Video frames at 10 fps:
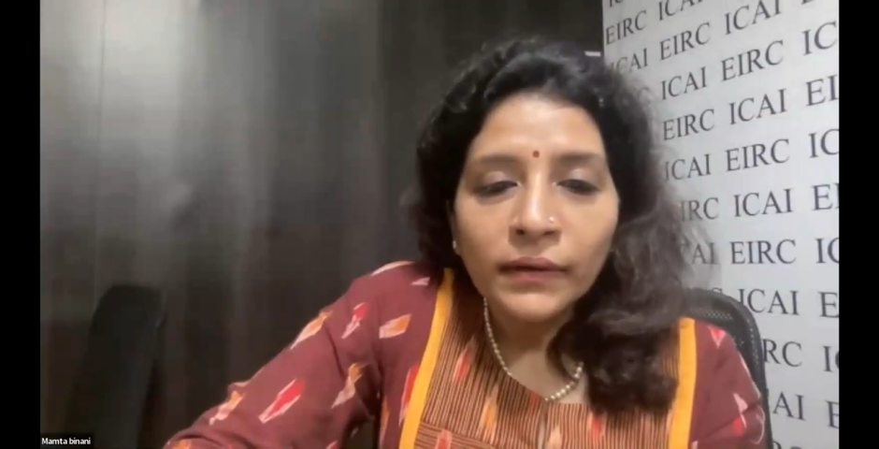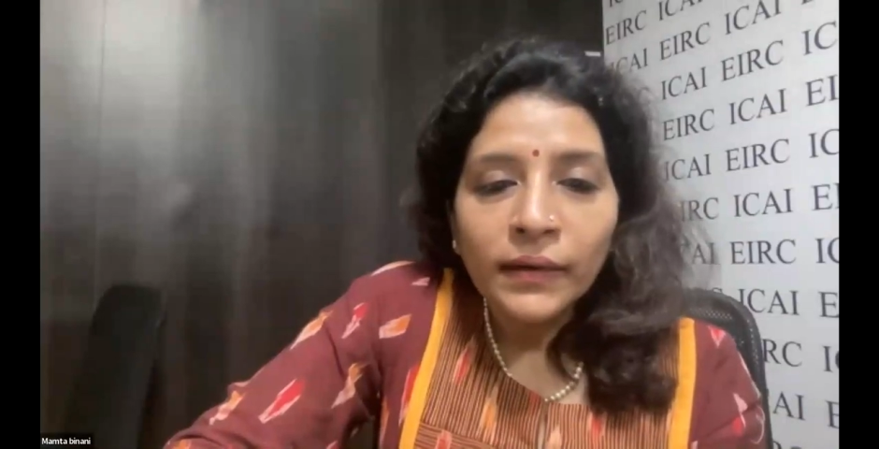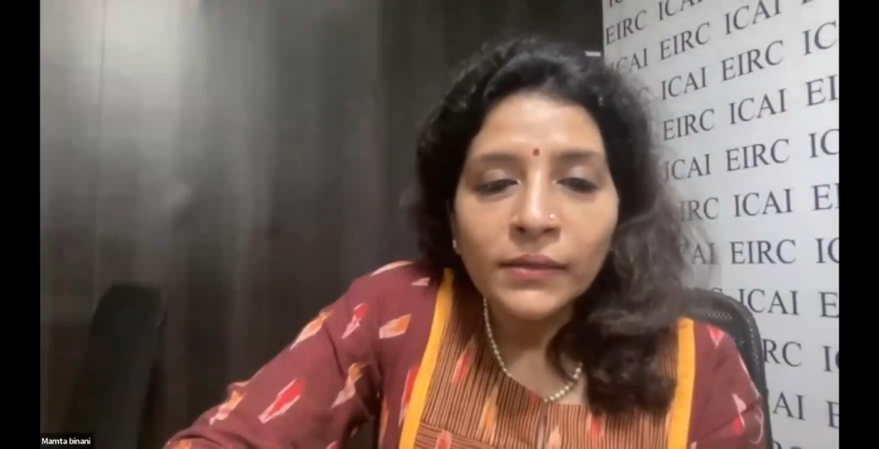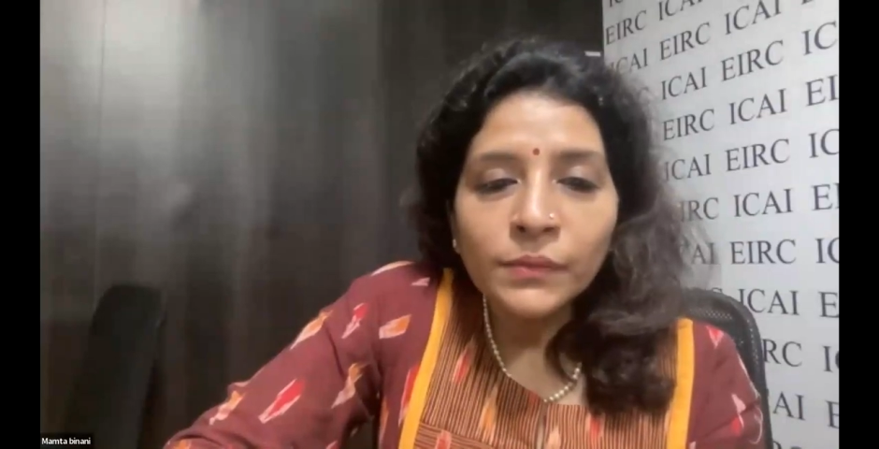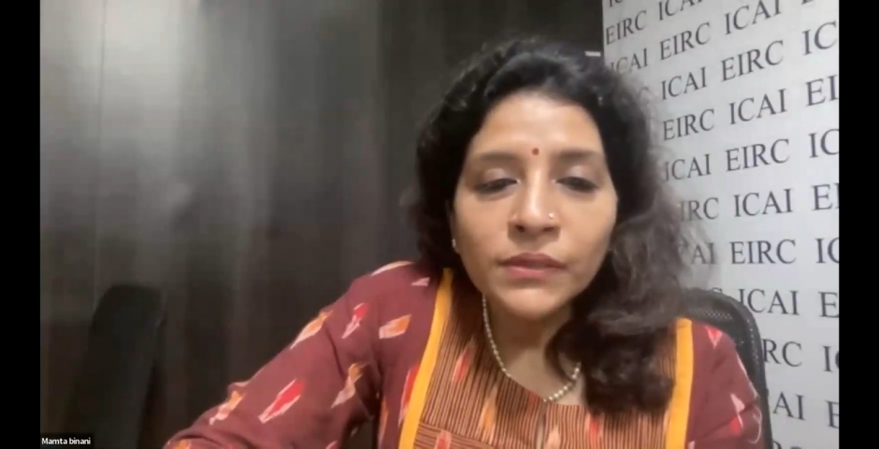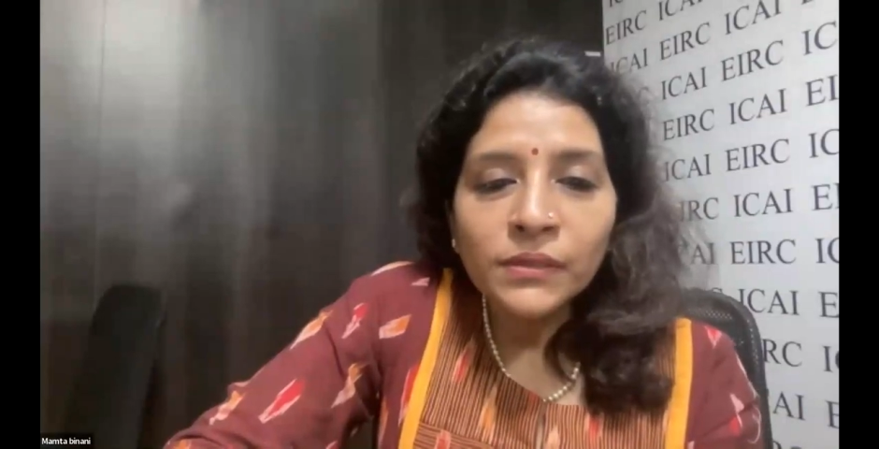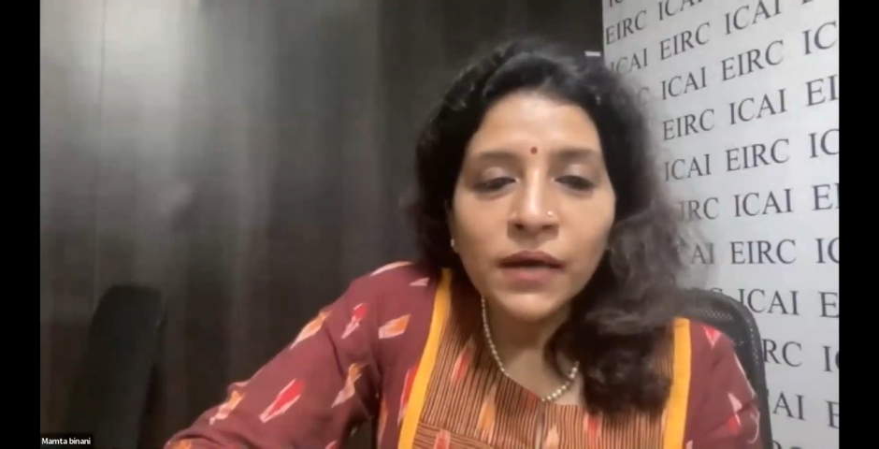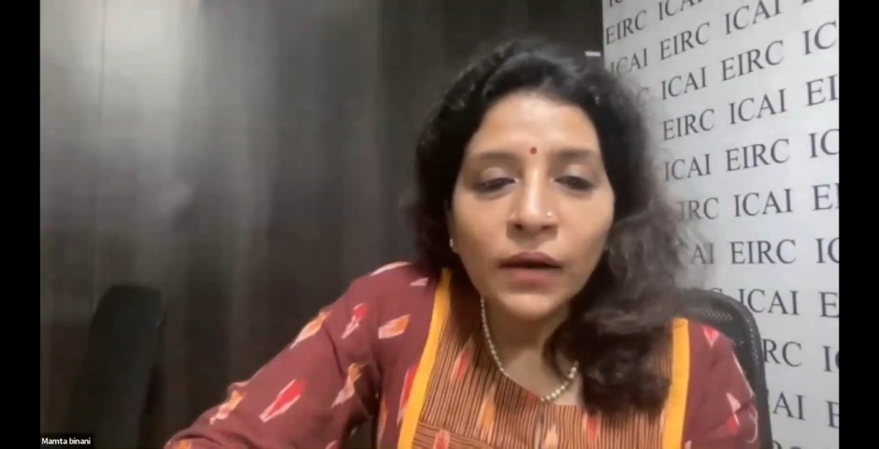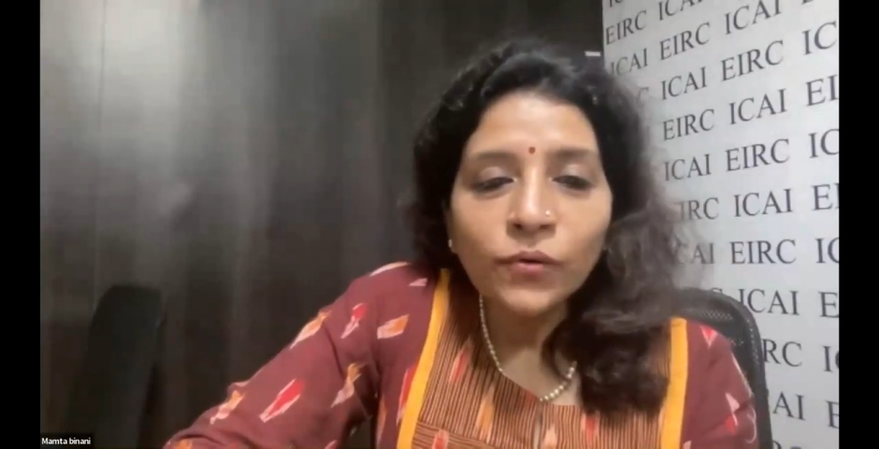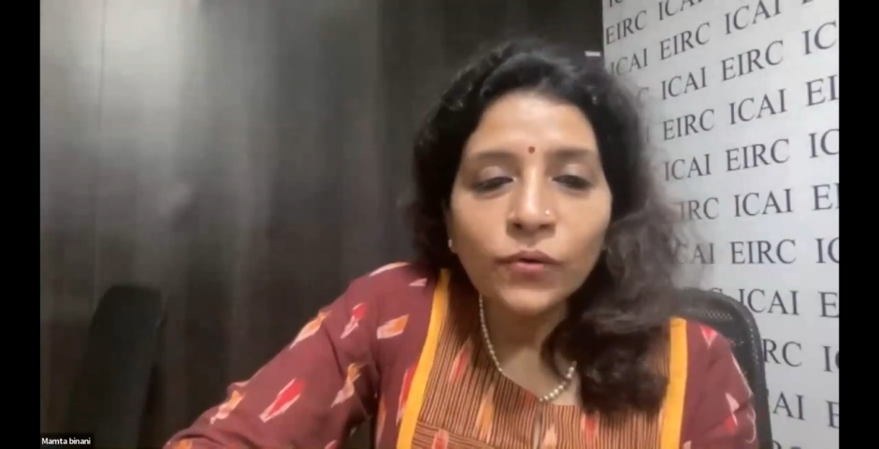Yes, Mr.
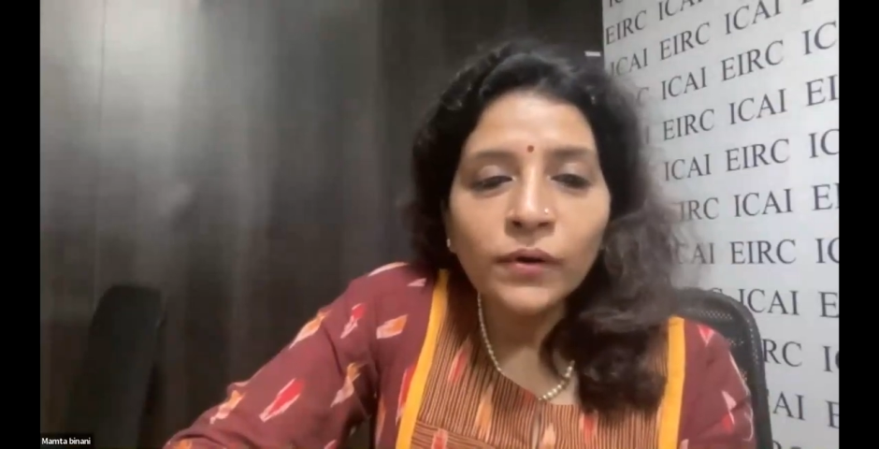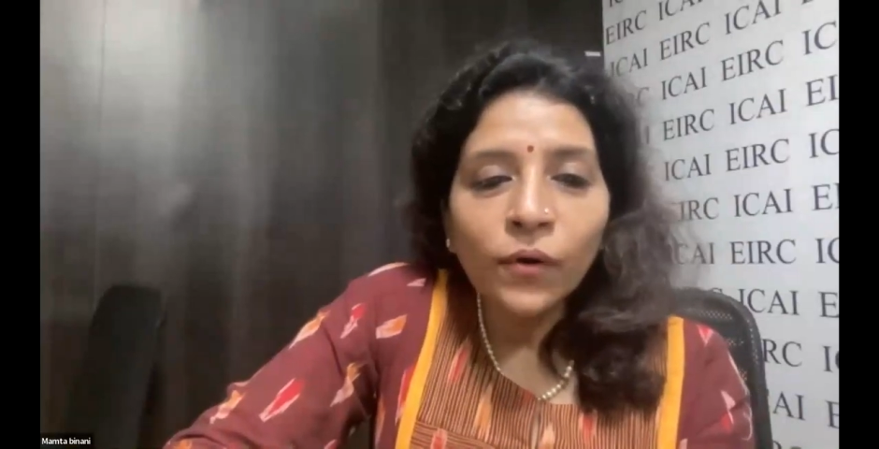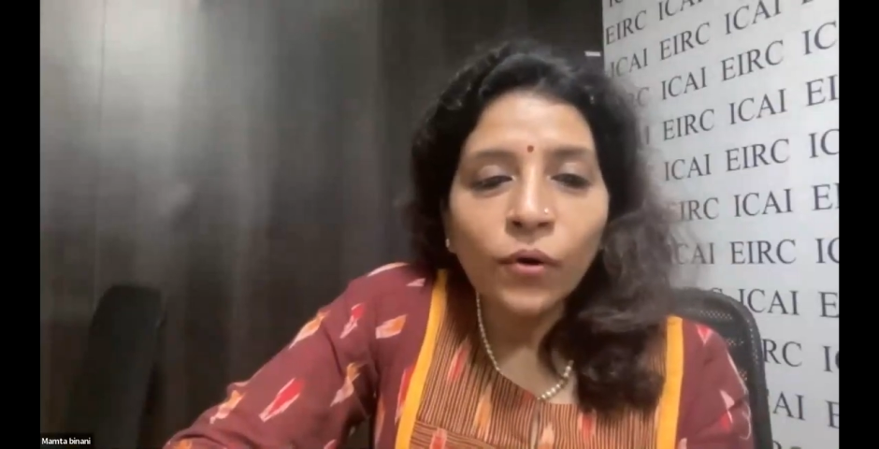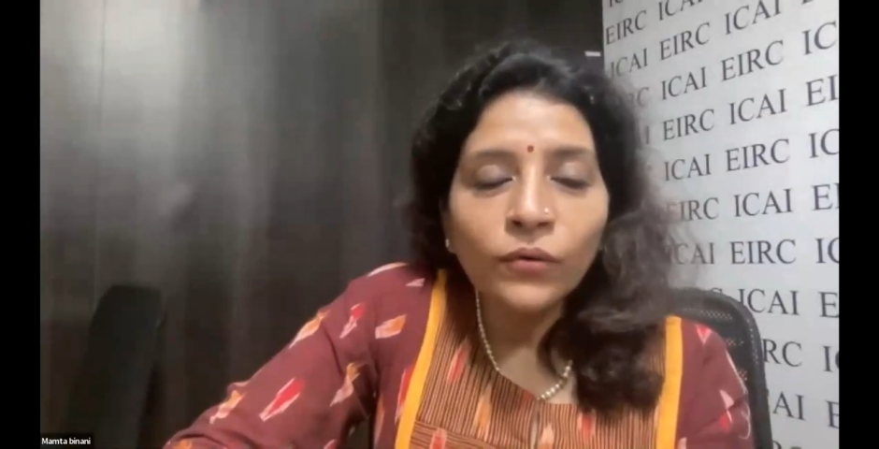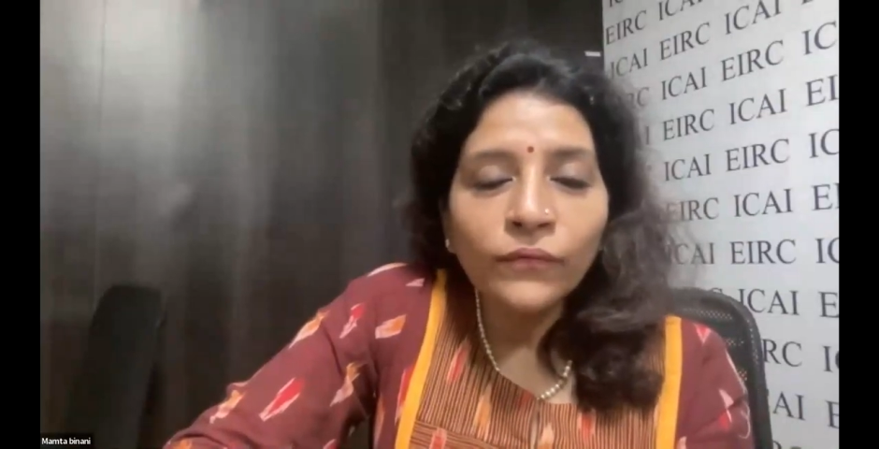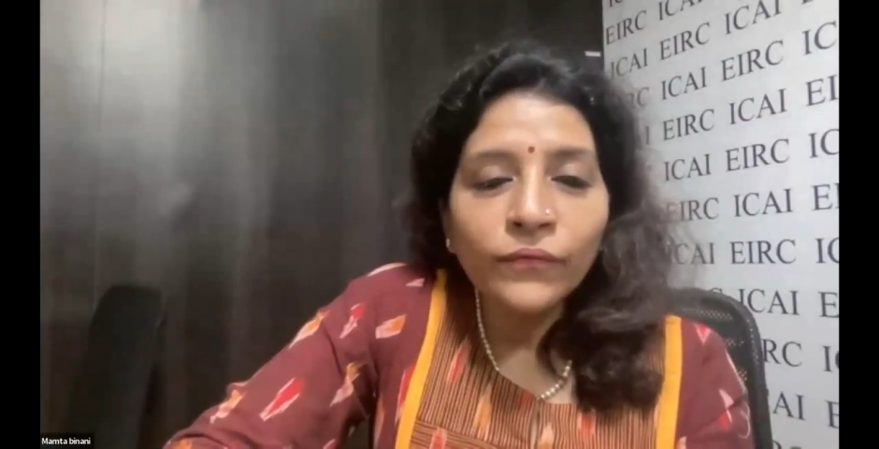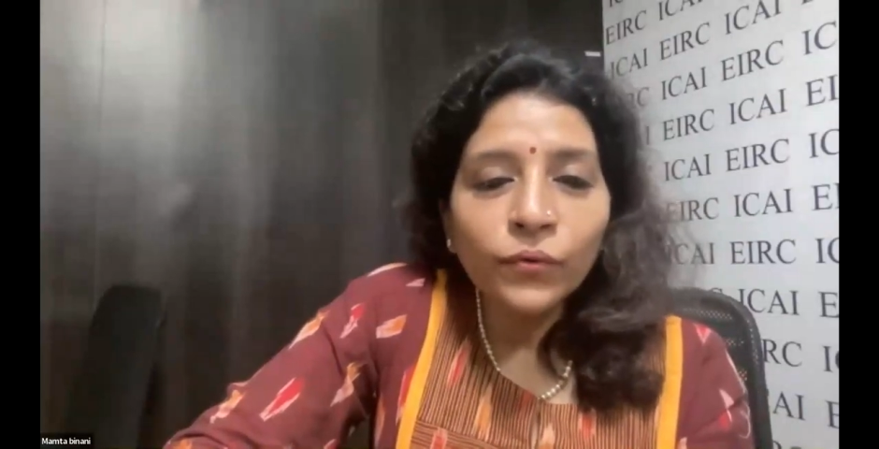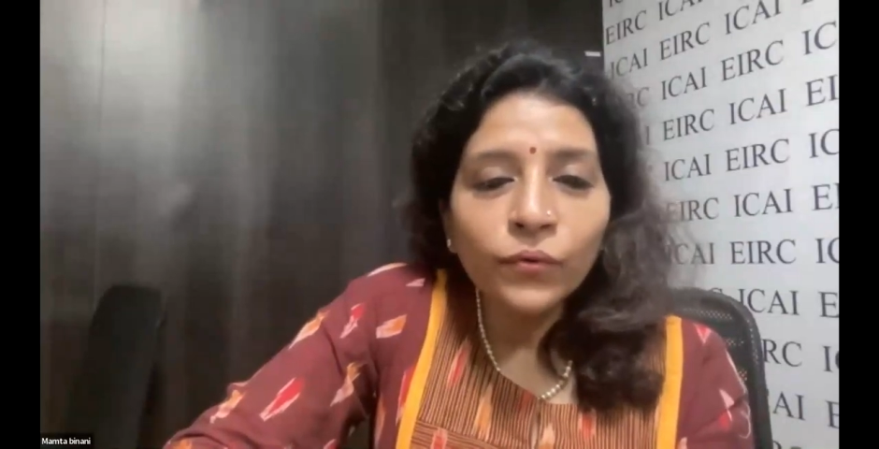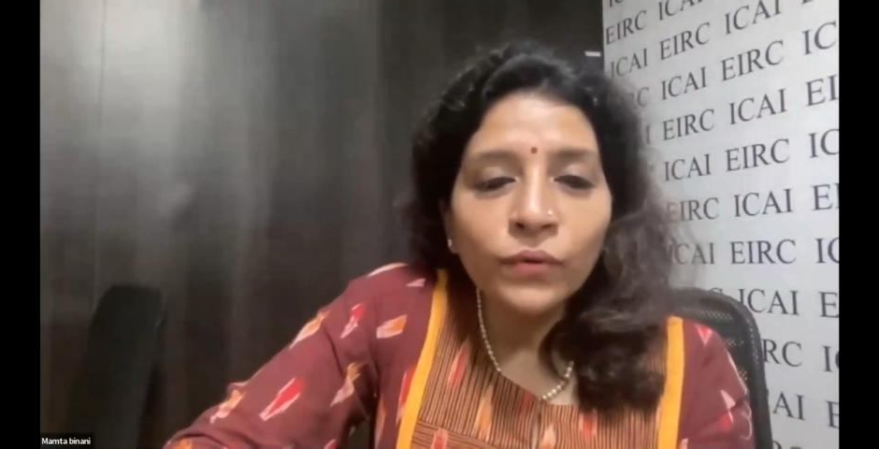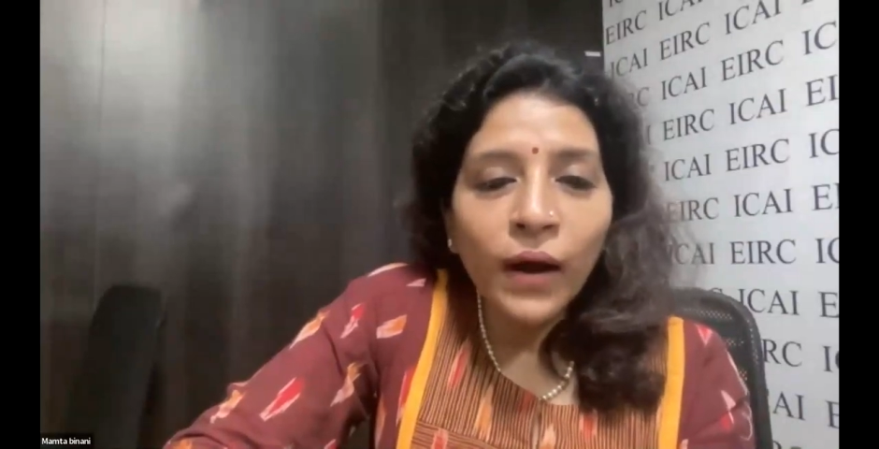Thakur, all of you